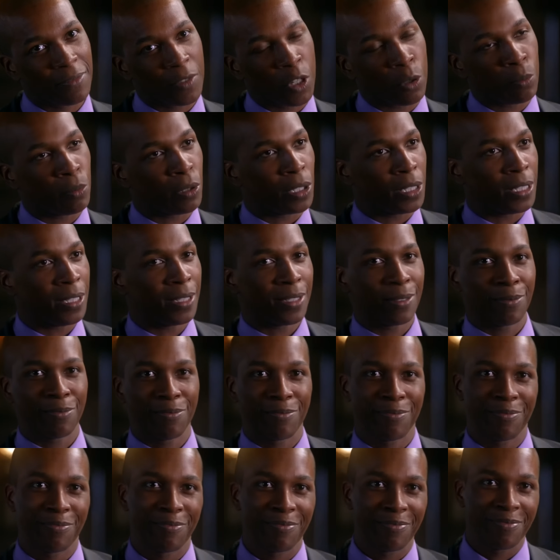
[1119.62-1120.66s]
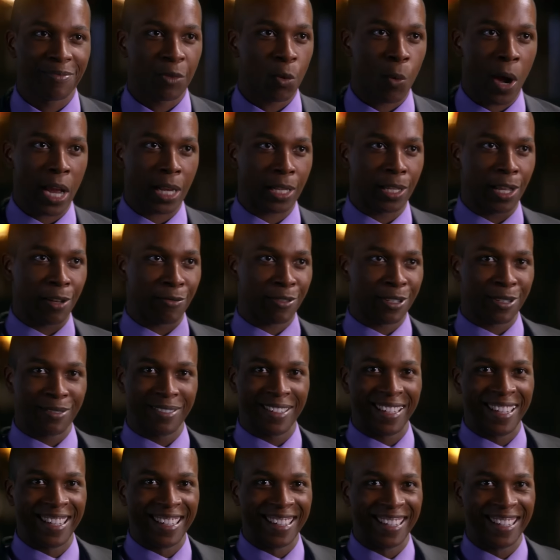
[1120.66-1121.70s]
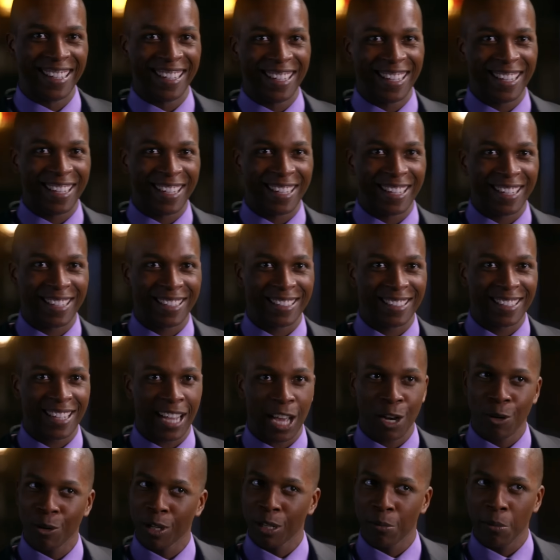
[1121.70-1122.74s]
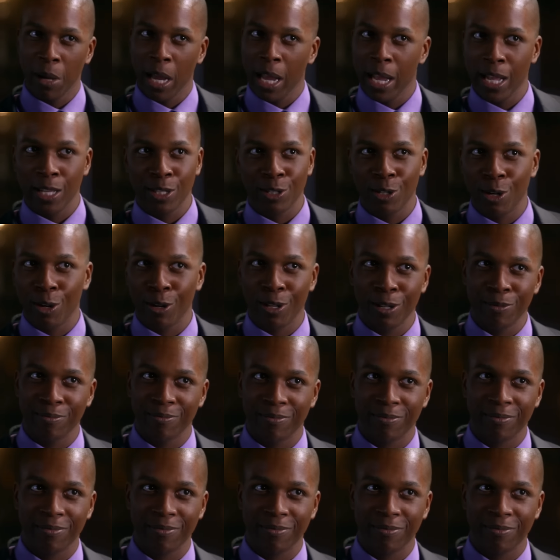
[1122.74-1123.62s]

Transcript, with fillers: we somehow forgot? Carry on about your favorites in the comments.